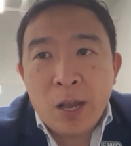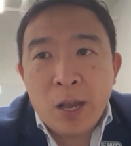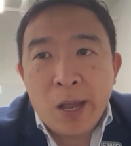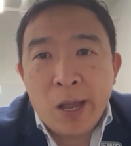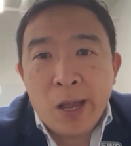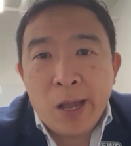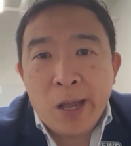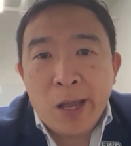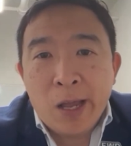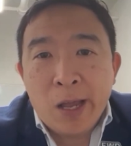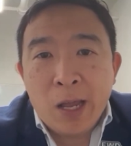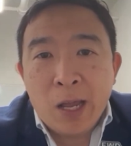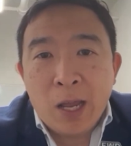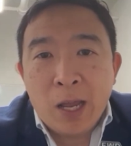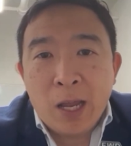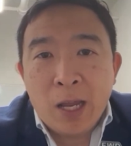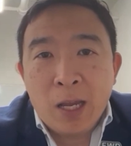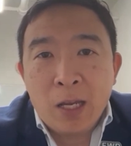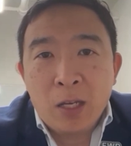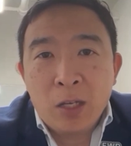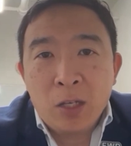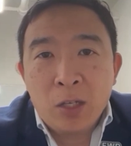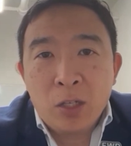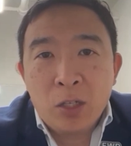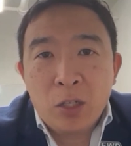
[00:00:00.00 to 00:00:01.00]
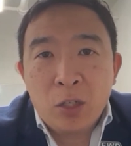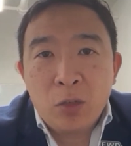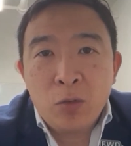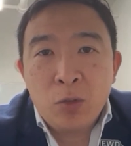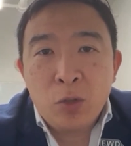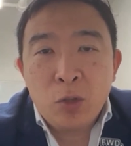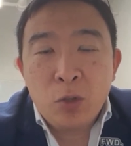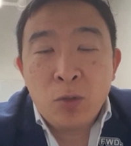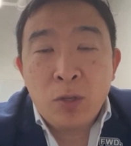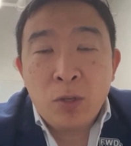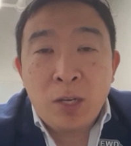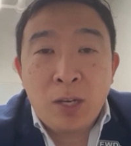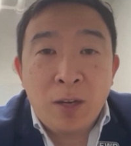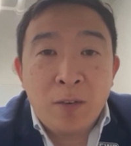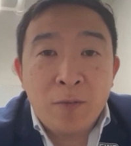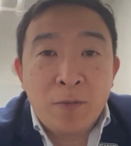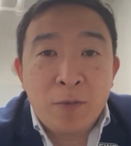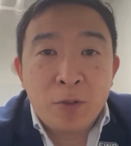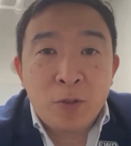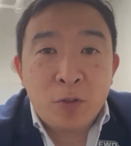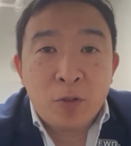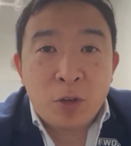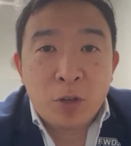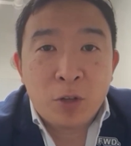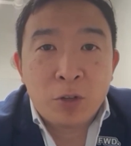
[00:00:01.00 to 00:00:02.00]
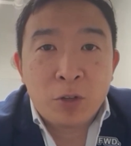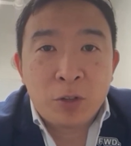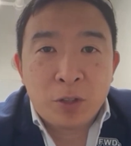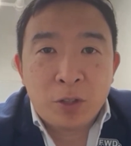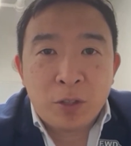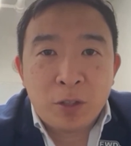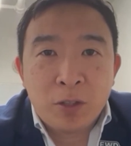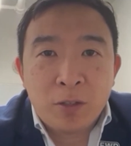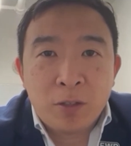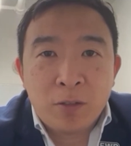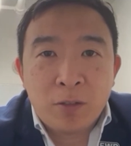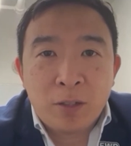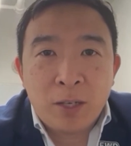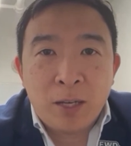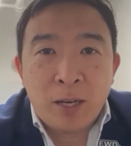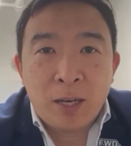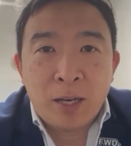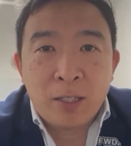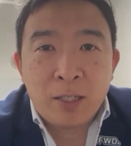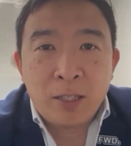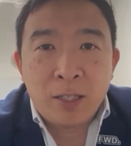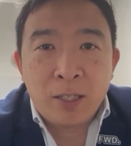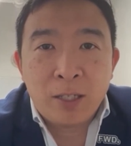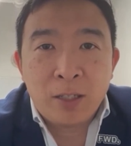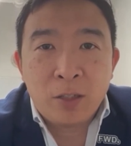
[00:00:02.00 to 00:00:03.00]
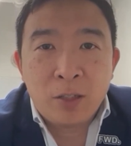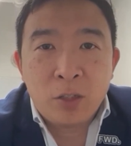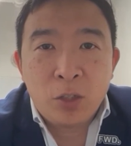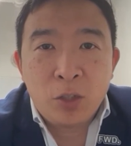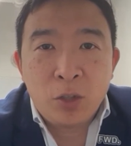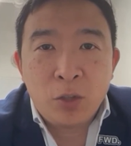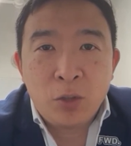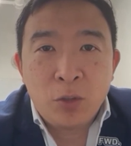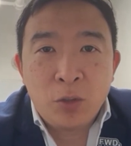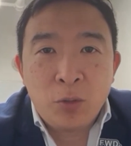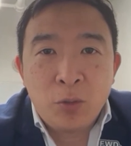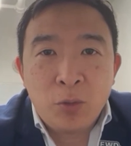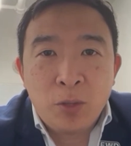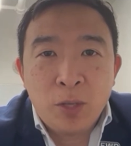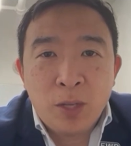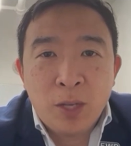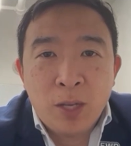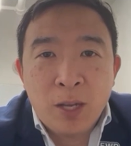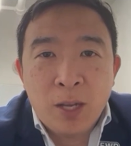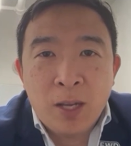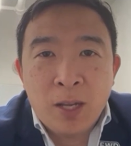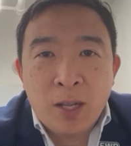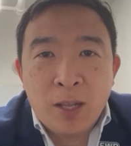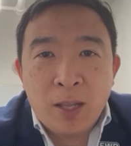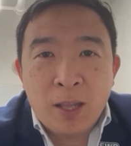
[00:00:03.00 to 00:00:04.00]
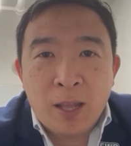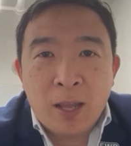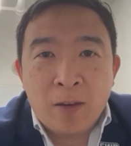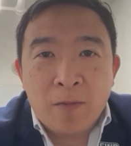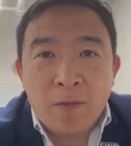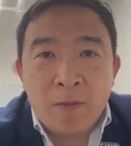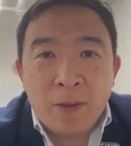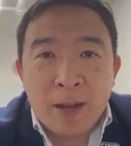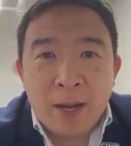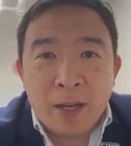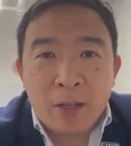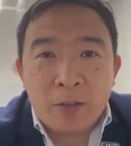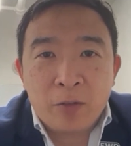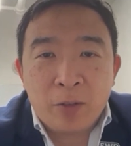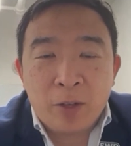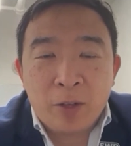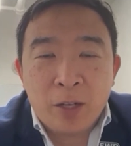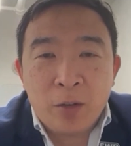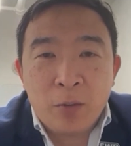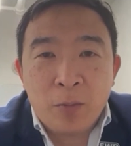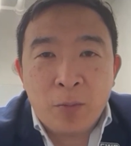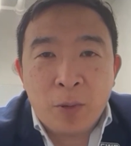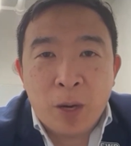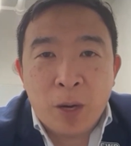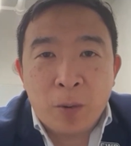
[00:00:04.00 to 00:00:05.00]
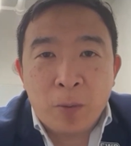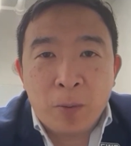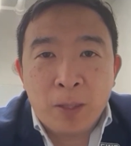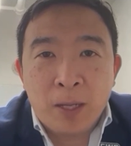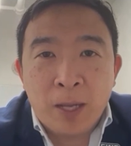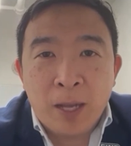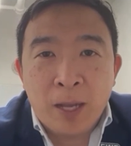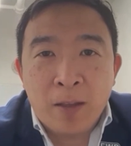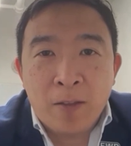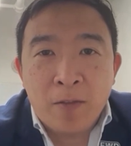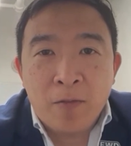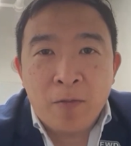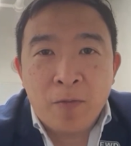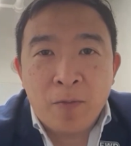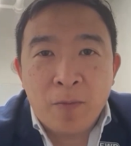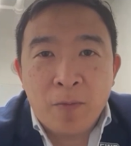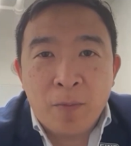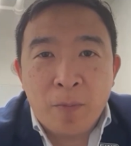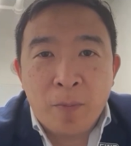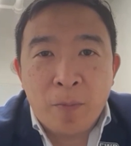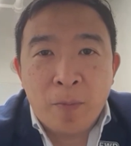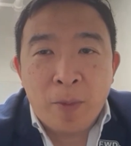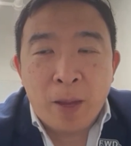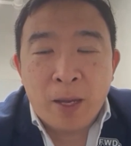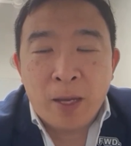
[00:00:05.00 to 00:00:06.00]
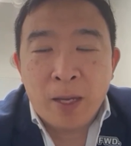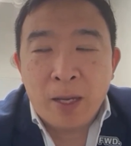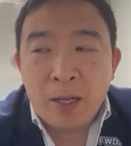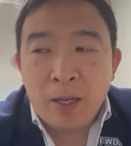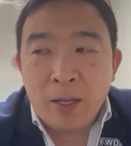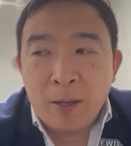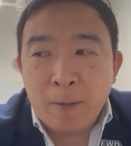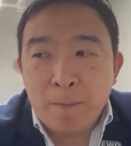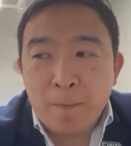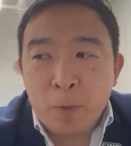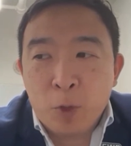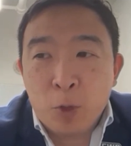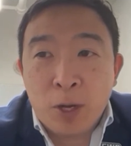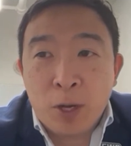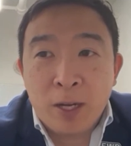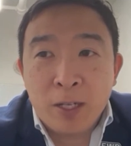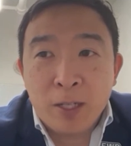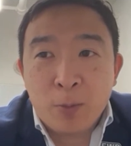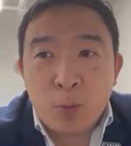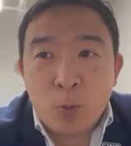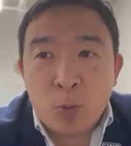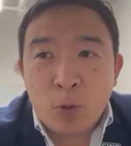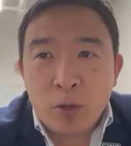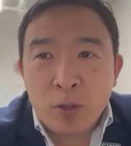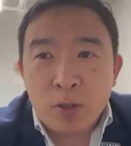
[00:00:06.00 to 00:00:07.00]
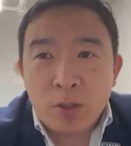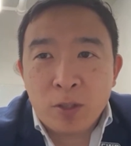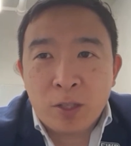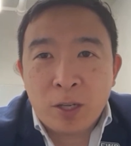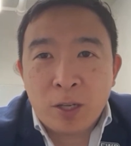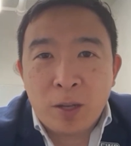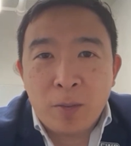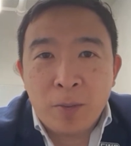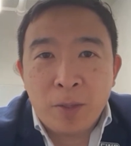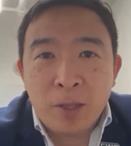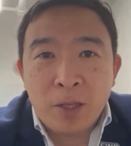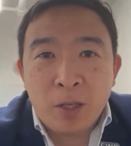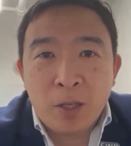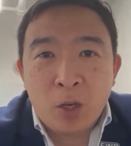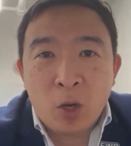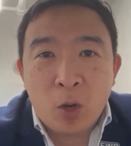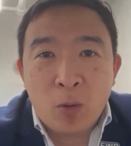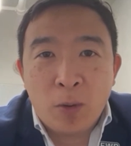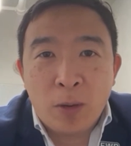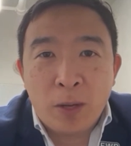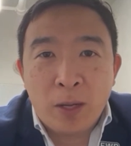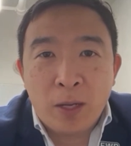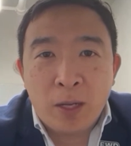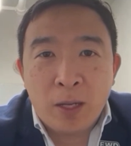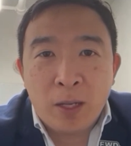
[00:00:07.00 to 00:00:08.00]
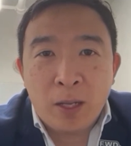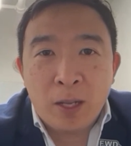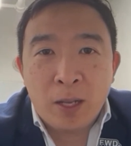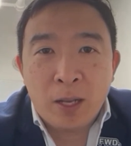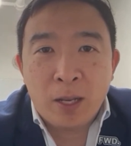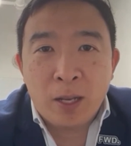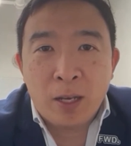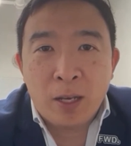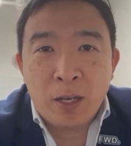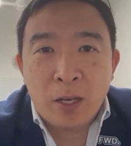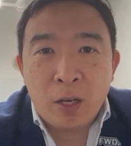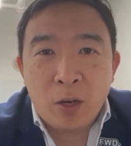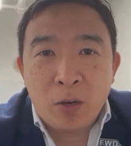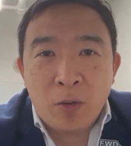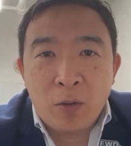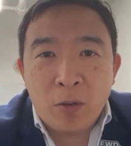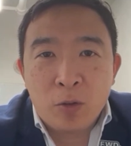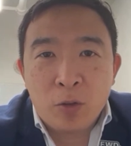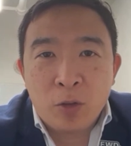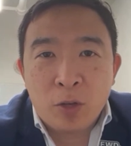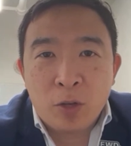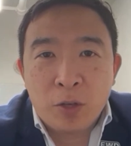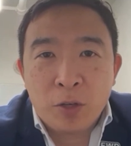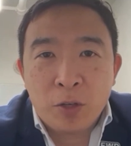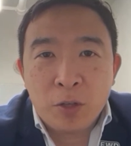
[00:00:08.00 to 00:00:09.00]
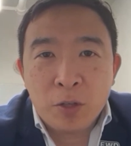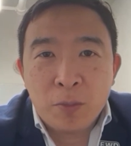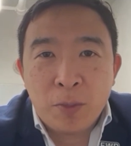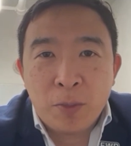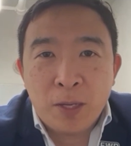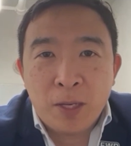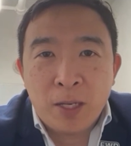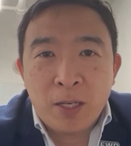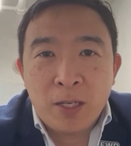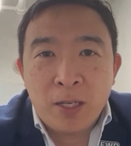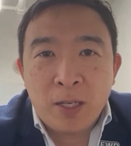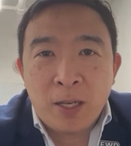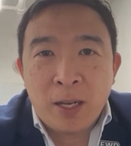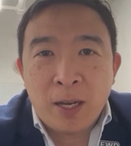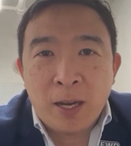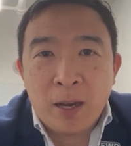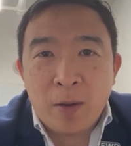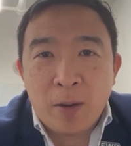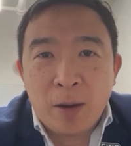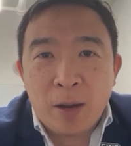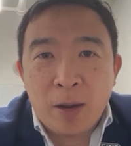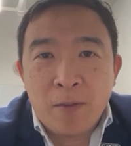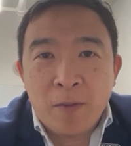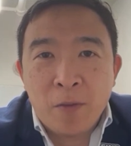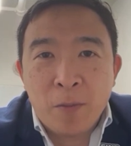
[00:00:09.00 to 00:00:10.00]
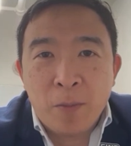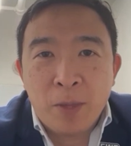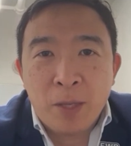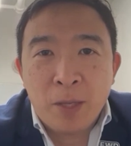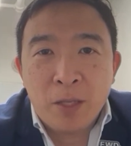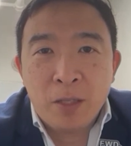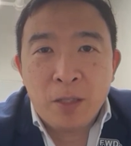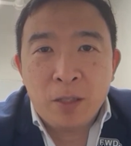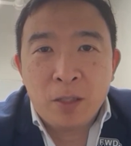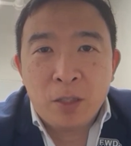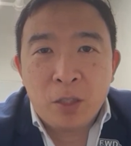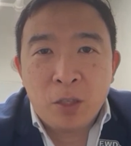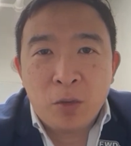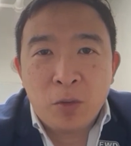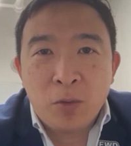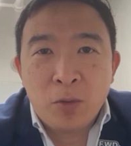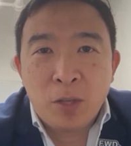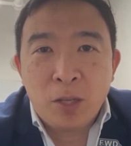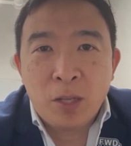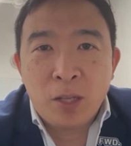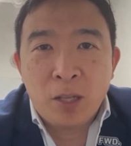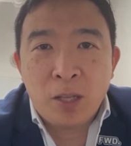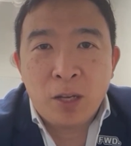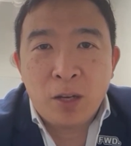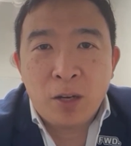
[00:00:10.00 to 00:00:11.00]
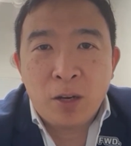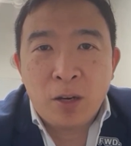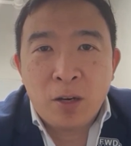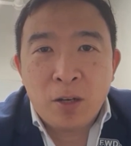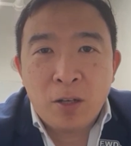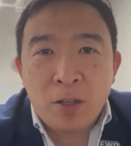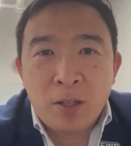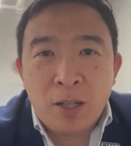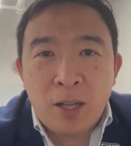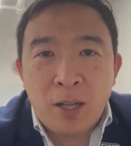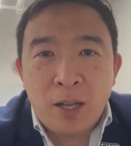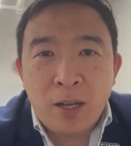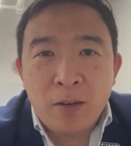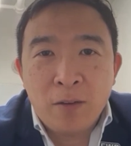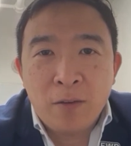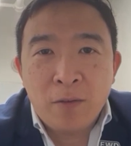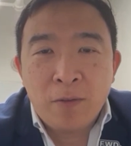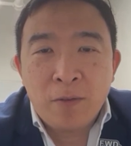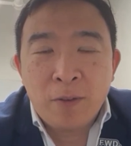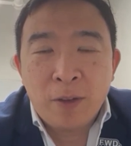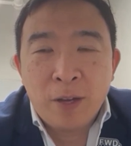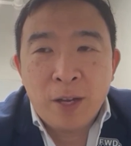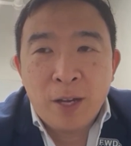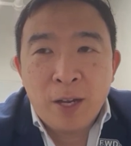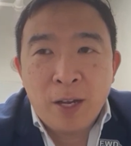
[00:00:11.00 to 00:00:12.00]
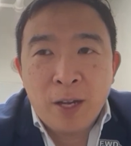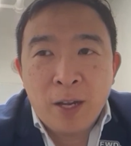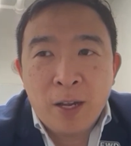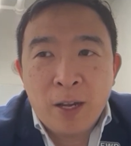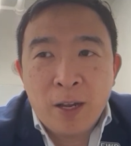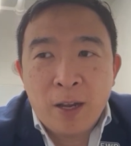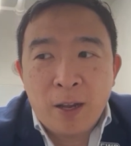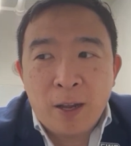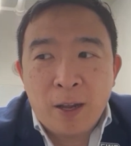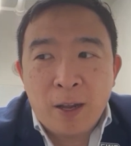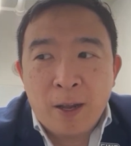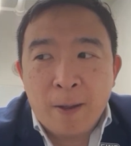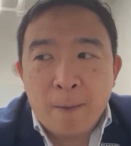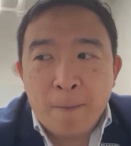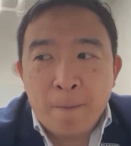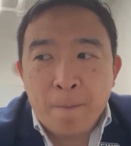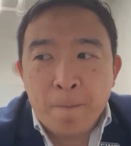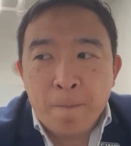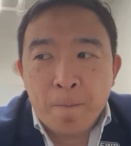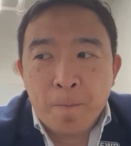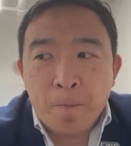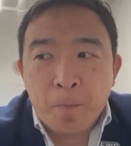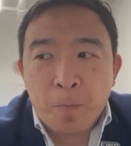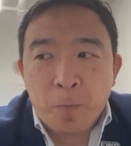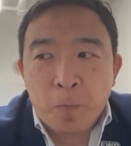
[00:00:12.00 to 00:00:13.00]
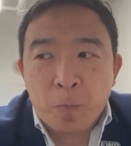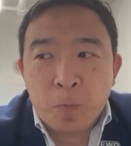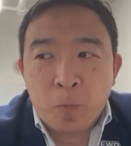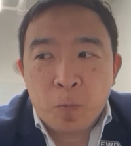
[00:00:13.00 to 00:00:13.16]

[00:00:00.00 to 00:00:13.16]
And you do need infrastructure connecting to that factory. You probably have many transports coming and going, and then the truckers might need to get out and have a meal. So there are a lot of um,